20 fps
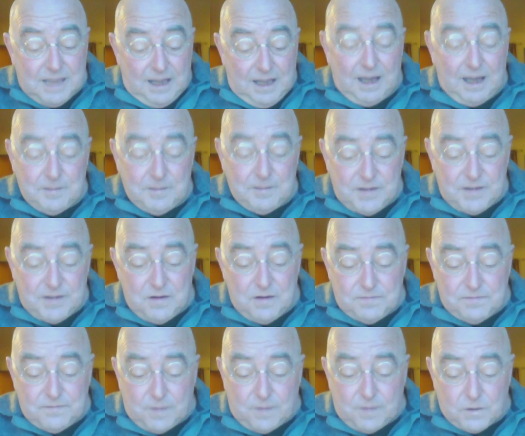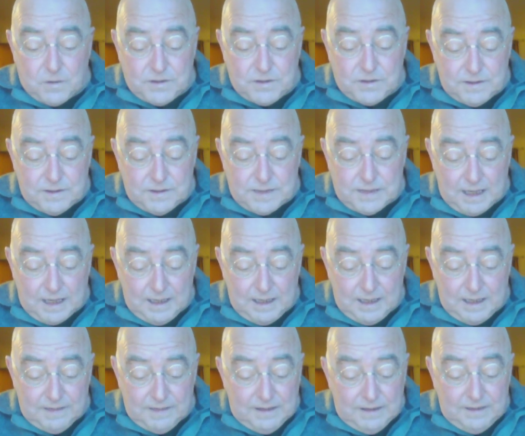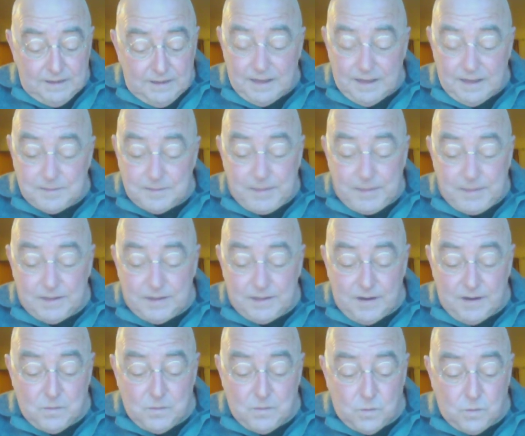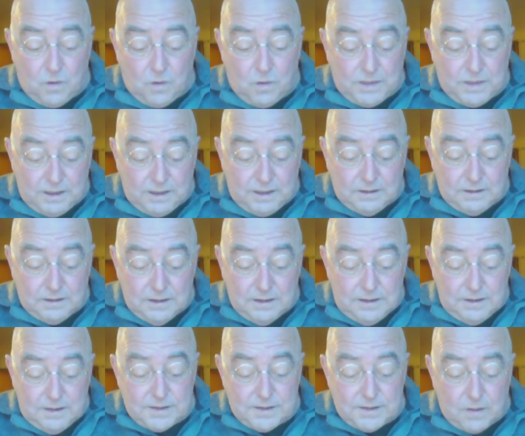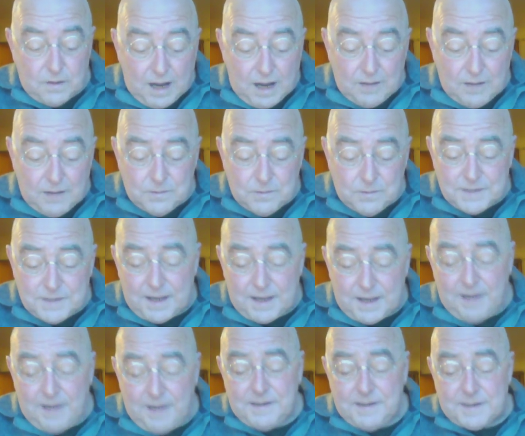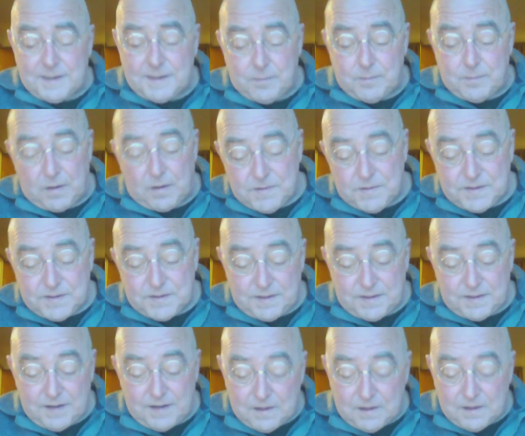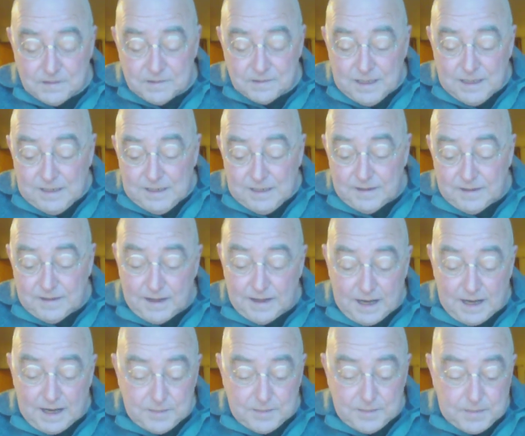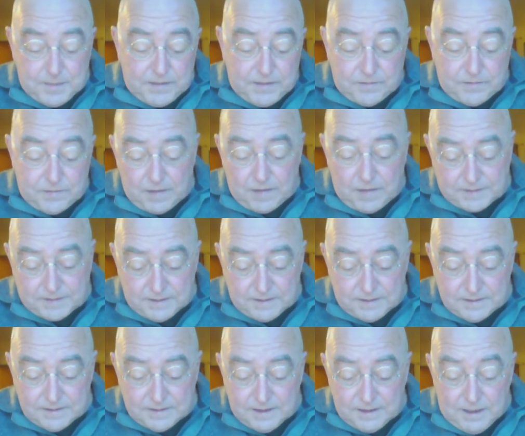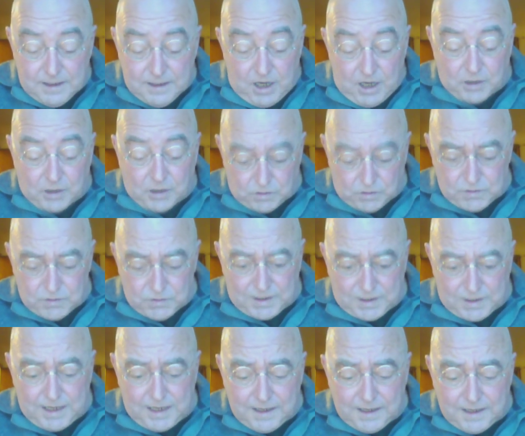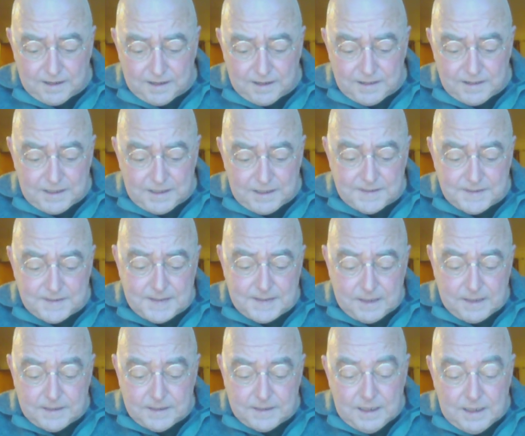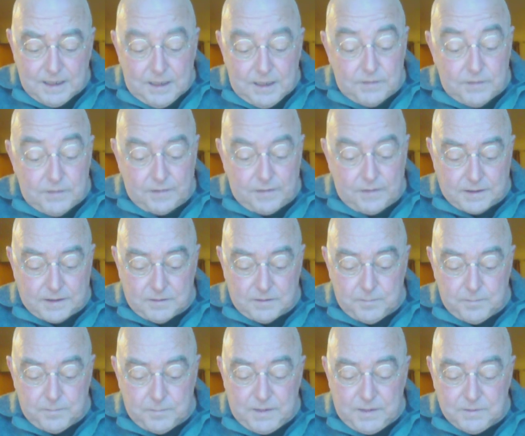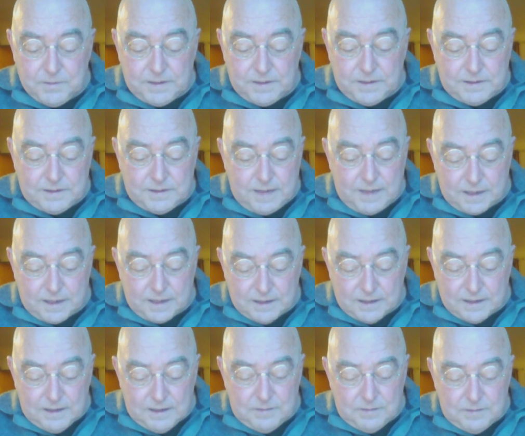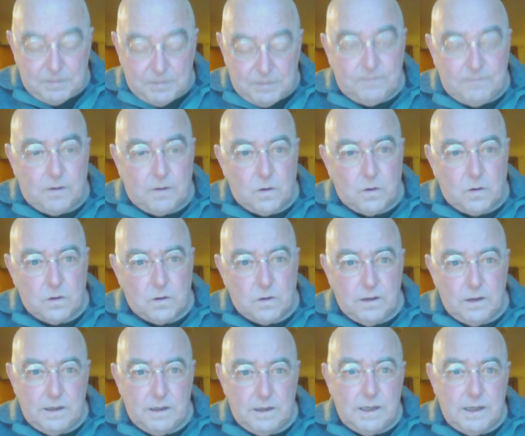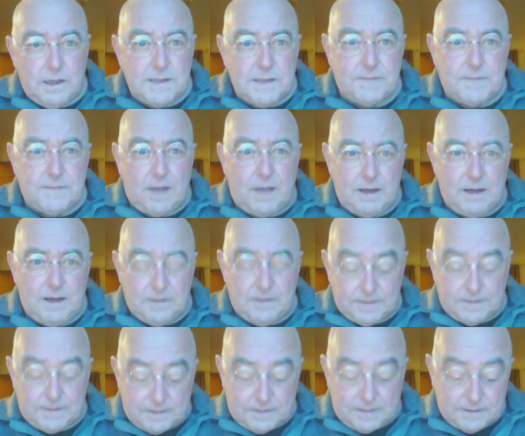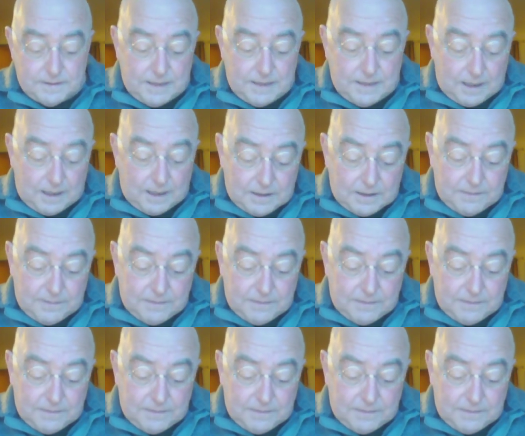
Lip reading: I'm no fortune teller, there'd been no warning, so how was I supposed to know that I'd be threatened? A good kicking, he said, threatened me with death before his violent attack.